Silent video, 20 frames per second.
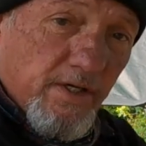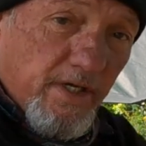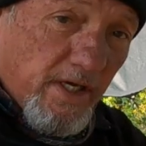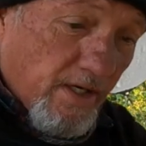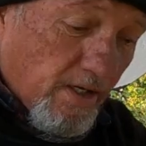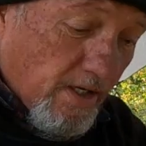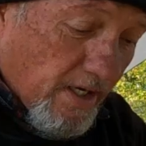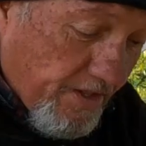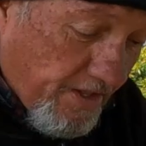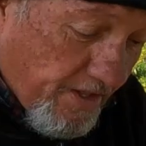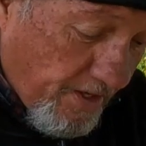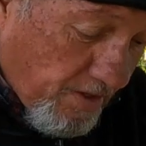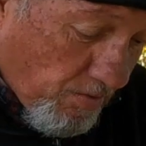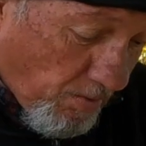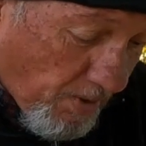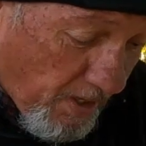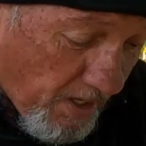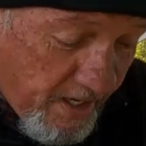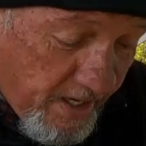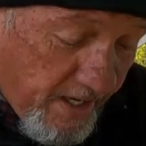yeah, I think
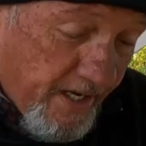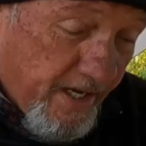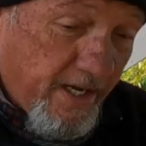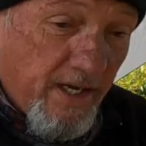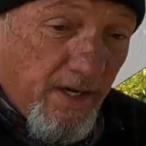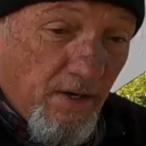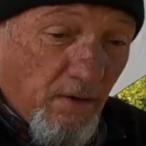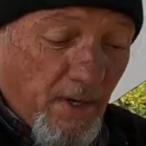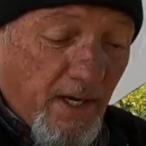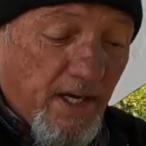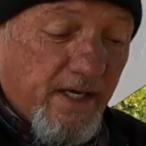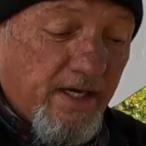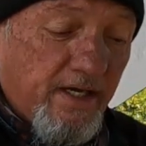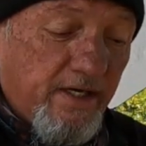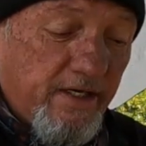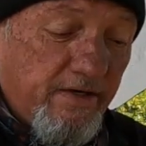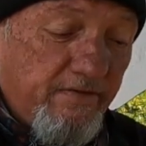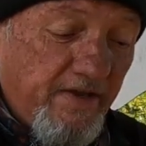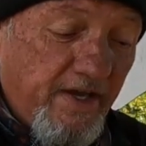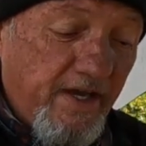why
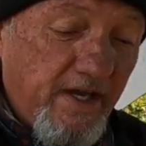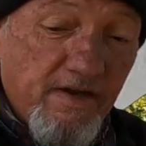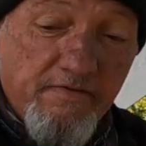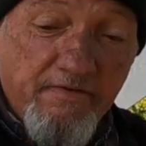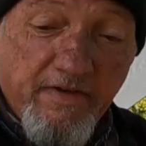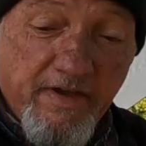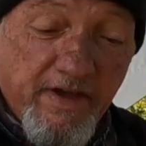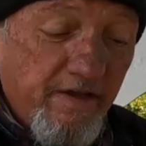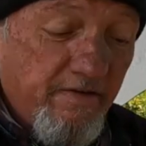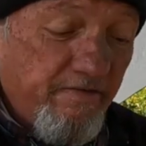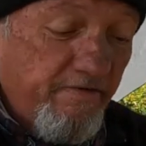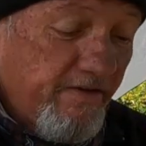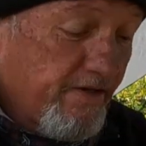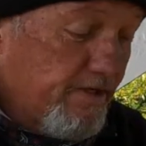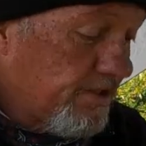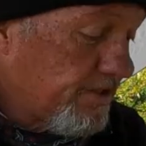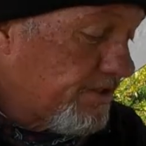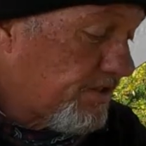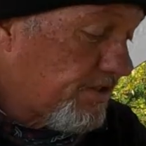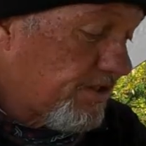kind of
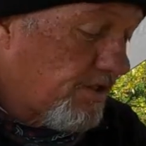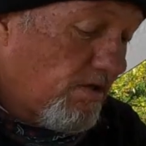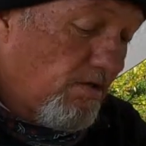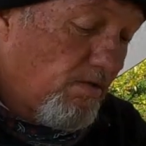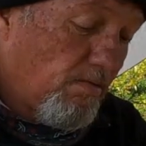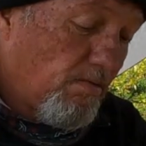airfields?